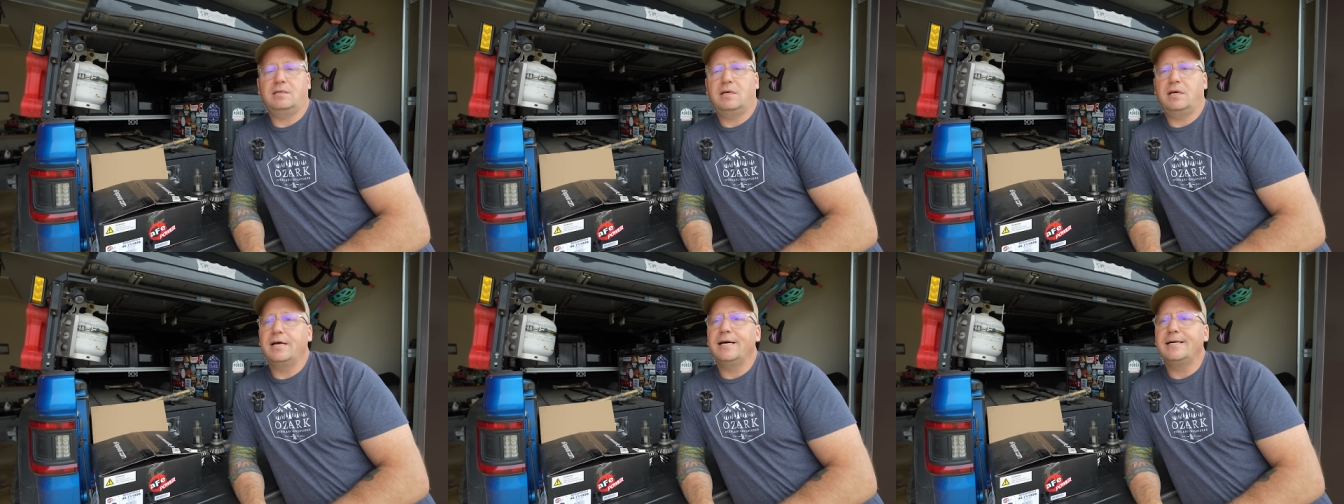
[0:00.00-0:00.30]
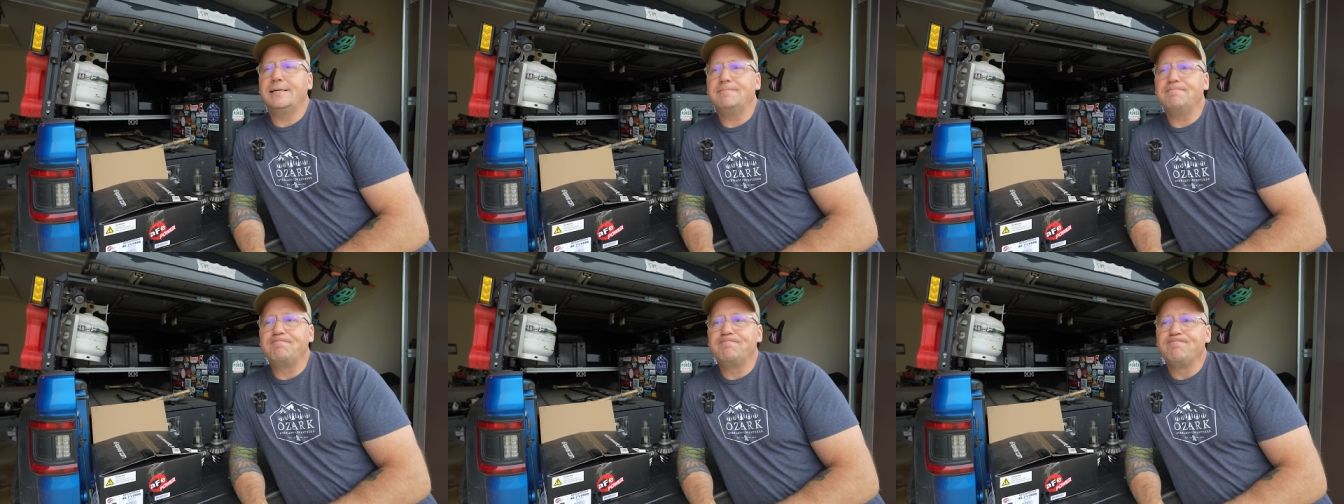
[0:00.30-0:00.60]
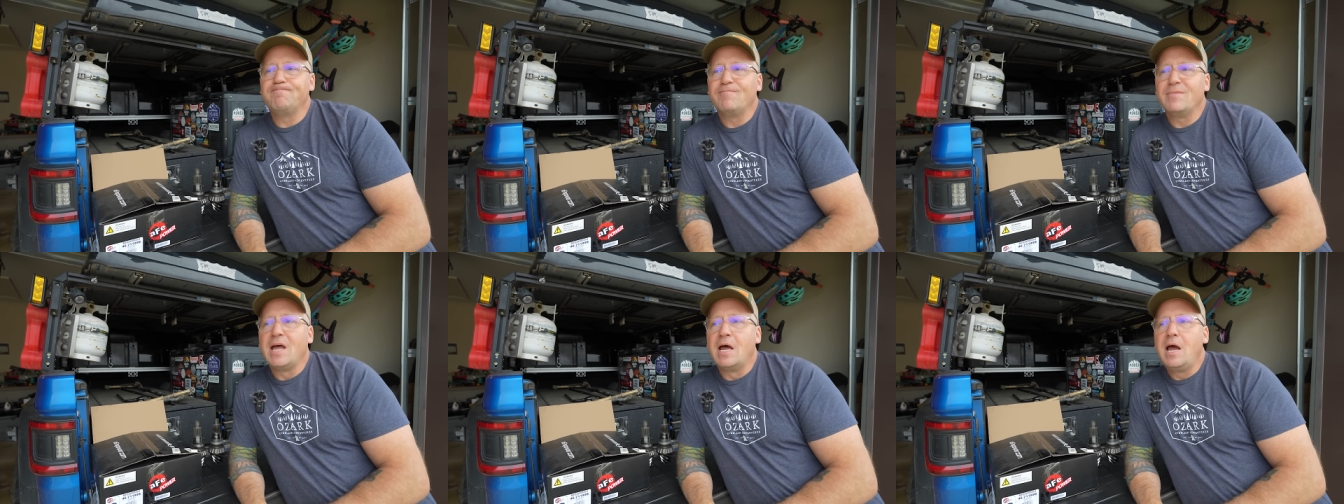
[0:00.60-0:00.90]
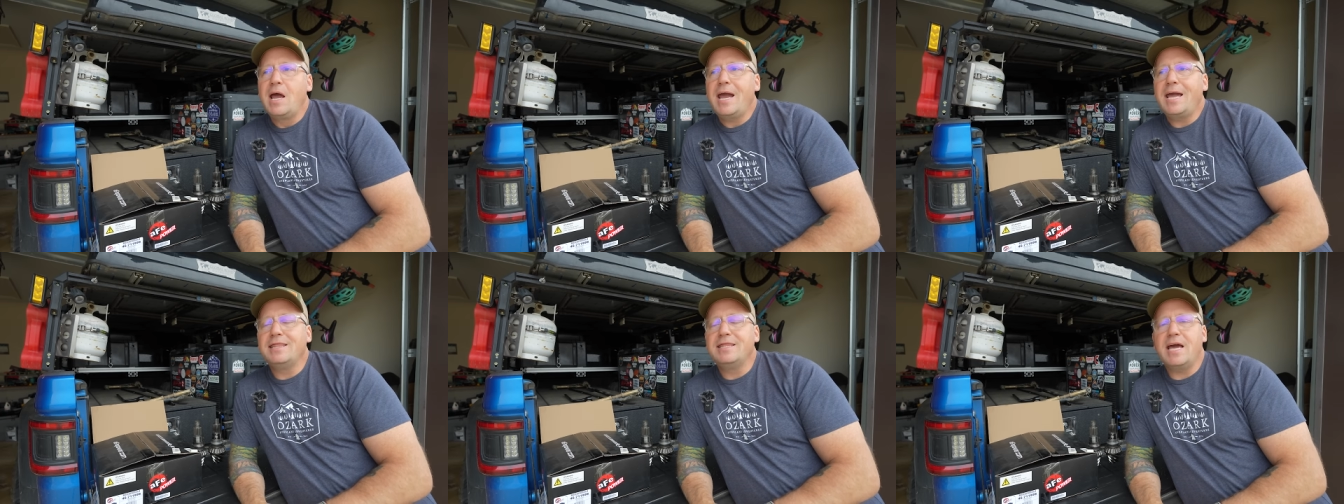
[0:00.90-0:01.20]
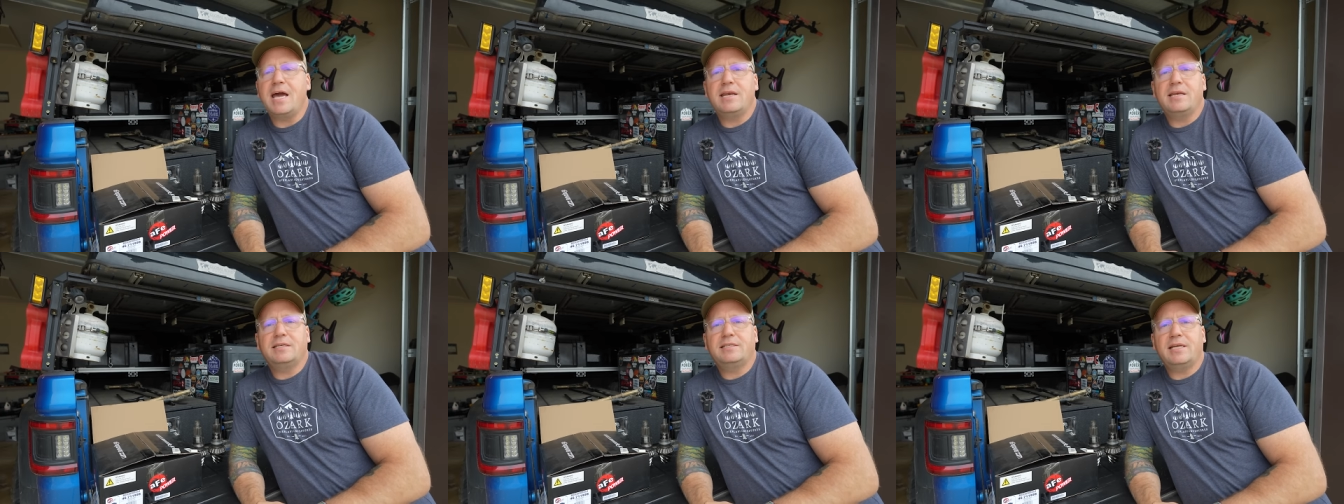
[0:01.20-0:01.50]
And
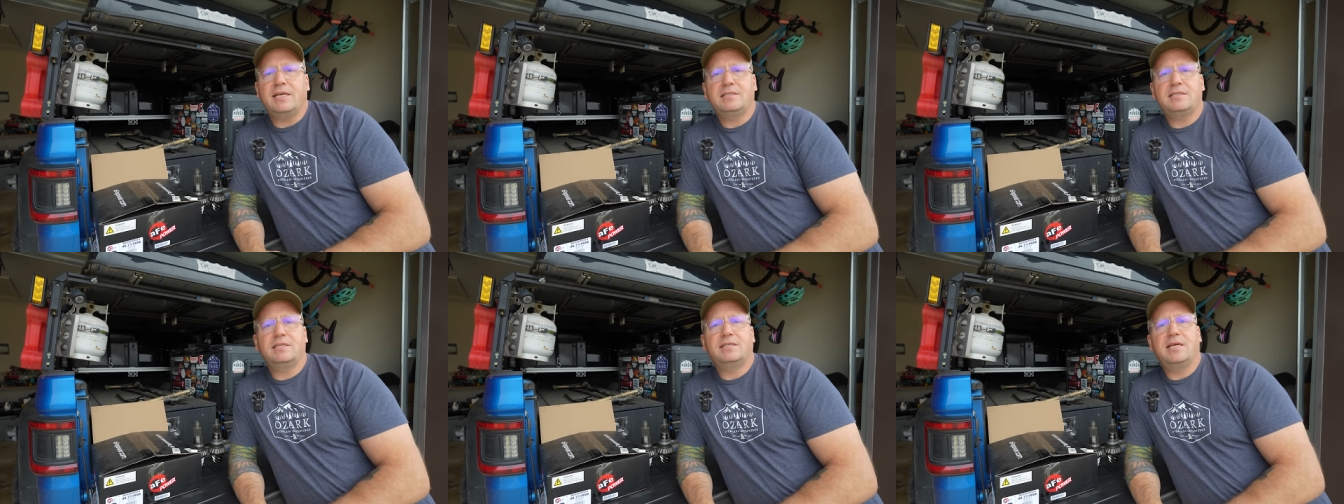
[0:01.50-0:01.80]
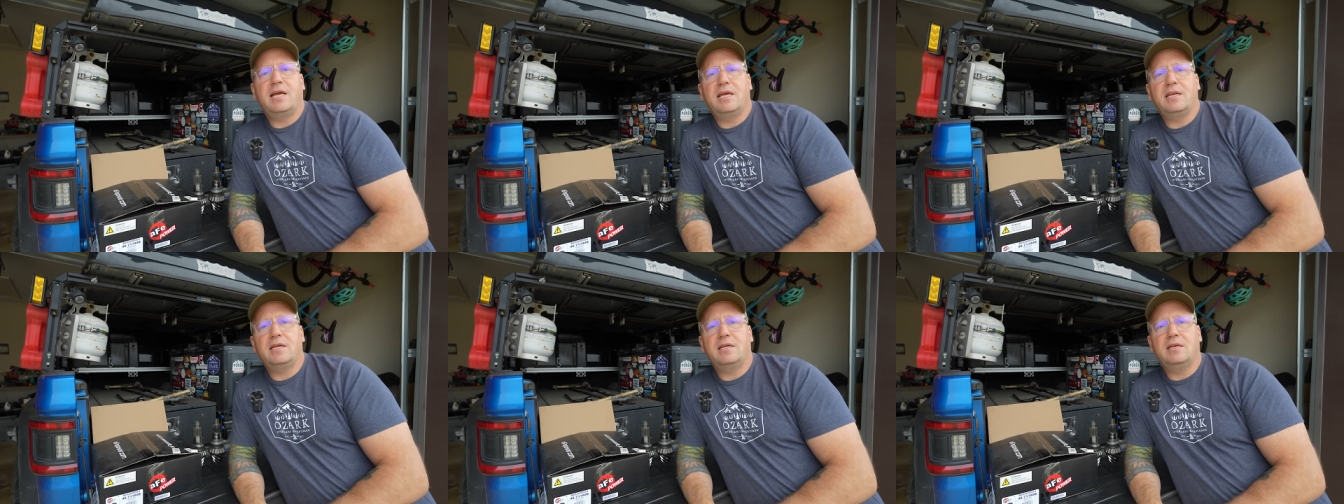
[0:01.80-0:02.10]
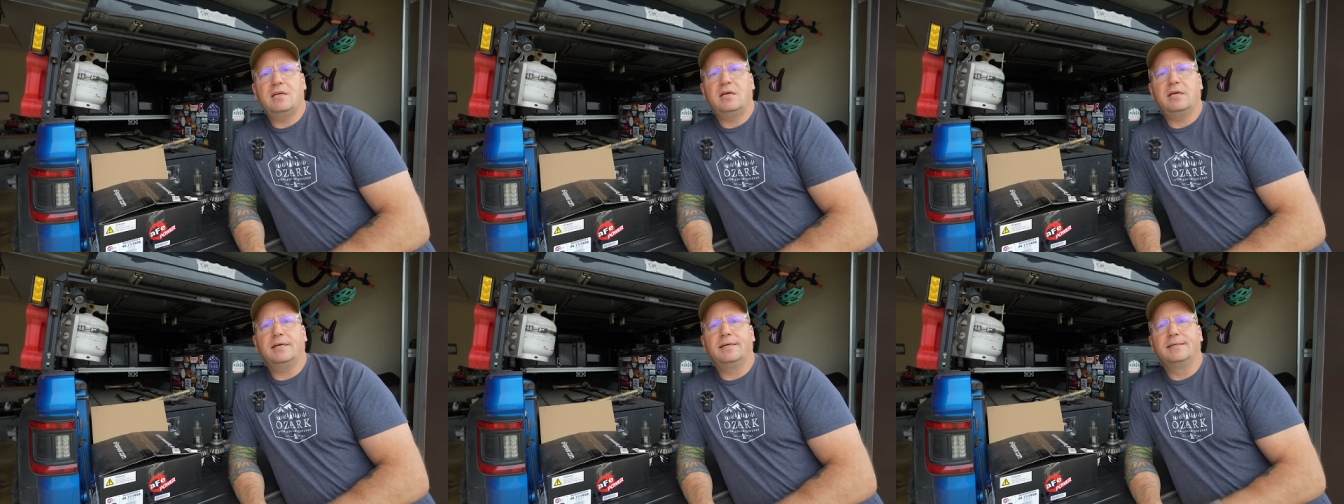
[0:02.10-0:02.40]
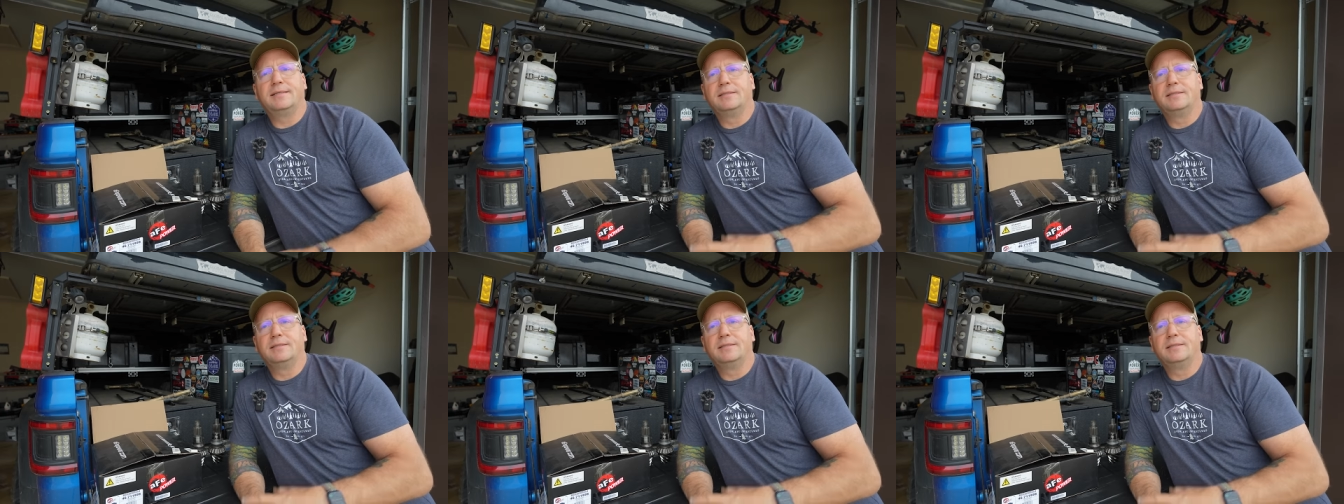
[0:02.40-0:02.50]
that necessitated